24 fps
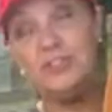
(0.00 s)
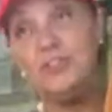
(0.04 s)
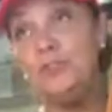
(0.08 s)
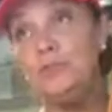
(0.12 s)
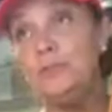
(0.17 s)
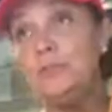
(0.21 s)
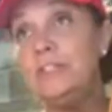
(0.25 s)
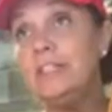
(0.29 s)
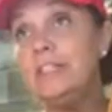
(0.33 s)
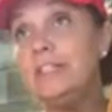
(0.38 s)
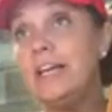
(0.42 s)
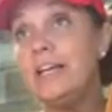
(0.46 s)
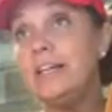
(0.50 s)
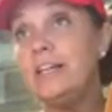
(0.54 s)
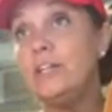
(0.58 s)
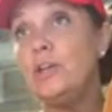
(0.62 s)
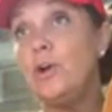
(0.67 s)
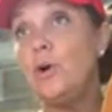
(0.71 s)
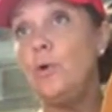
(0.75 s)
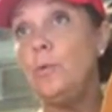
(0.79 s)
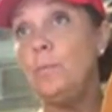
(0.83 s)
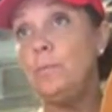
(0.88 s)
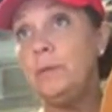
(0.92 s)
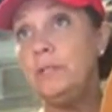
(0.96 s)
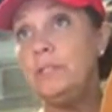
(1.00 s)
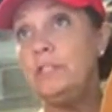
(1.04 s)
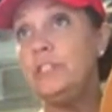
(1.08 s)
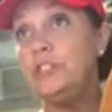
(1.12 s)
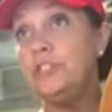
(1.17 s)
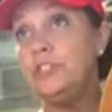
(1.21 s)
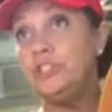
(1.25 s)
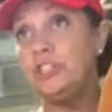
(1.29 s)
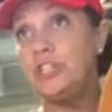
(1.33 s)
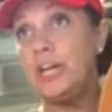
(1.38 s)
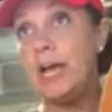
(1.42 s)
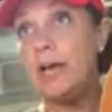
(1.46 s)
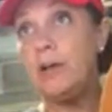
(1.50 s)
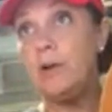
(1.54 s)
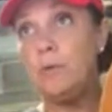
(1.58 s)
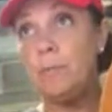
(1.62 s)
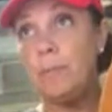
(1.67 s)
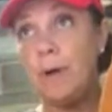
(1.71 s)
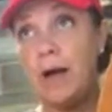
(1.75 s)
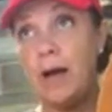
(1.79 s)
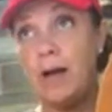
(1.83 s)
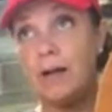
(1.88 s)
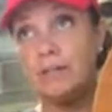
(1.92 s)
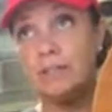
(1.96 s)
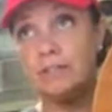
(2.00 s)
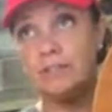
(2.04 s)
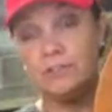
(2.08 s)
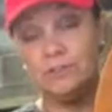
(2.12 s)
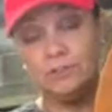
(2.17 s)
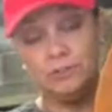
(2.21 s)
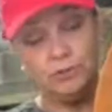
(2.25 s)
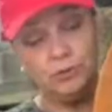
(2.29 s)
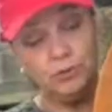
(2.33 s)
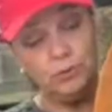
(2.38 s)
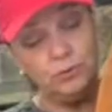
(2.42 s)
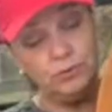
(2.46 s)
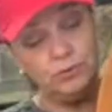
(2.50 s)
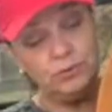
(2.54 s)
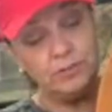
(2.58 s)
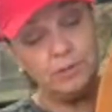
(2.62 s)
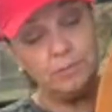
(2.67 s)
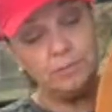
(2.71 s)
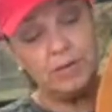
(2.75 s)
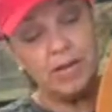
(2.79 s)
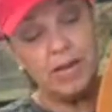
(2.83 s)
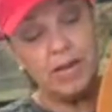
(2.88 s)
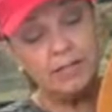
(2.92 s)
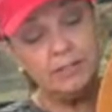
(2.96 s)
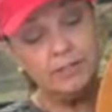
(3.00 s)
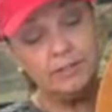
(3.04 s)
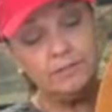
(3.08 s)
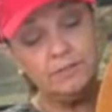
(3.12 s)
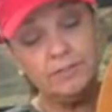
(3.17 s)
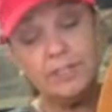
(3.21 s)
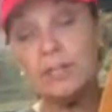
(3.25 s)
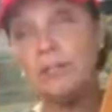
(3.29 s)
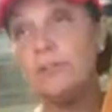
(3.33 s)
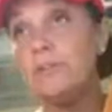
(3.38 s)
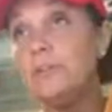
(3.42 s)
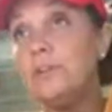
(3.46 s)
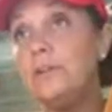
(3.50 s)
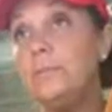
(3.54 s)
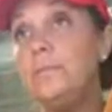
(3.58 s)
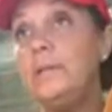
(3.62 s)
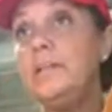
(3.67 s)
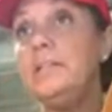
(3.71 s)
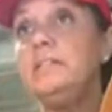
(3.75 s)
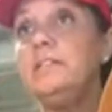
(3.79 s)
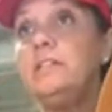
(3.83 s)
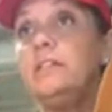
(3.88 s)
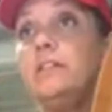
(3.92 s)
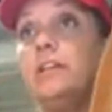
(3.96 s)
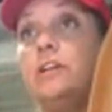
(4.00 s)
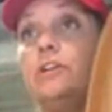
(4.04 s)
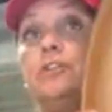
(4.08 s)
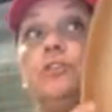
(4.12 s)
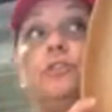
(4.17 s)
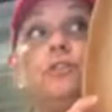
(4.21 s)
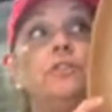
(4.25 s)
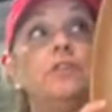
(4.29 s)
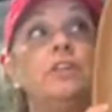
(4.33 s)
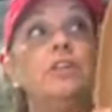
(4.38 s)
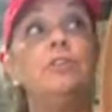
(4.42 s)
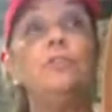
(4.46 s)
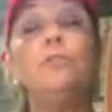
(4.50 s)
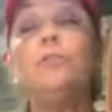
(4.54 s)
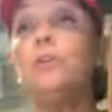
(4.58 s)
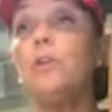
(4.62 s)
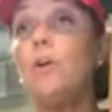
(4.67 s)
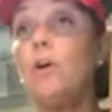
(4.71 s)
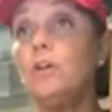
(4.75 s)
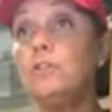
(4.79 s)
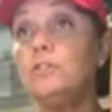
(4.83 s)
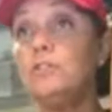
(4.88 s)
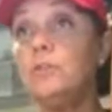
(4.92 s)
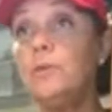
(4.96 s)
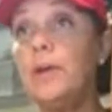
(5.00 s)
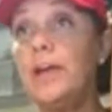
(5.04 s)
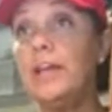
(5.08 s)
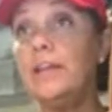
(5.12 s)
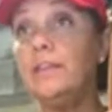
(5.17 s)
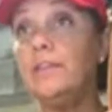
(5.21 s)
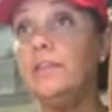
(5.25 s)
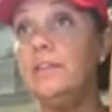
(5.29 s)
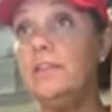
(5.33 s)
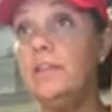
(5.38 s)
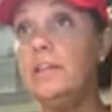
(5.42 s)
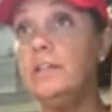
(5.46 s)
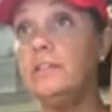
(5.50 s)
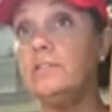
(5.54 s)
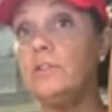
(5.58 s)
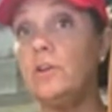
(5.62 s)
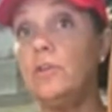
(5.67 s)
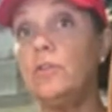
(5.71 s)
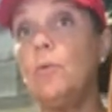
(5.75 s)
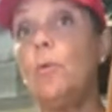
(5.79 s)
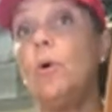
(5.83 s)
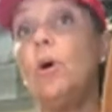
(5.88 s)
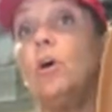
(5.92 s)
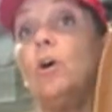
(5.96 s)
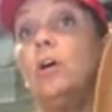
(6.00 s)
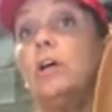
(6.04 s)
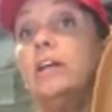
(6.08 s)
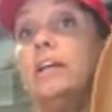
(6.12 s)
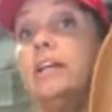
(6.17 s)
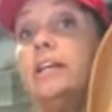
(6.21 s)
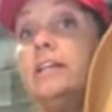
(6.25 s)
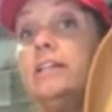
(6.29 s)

Use it like an opened shadow box. Do some kind of decorative piece in there. Then you can also hang this on the wall.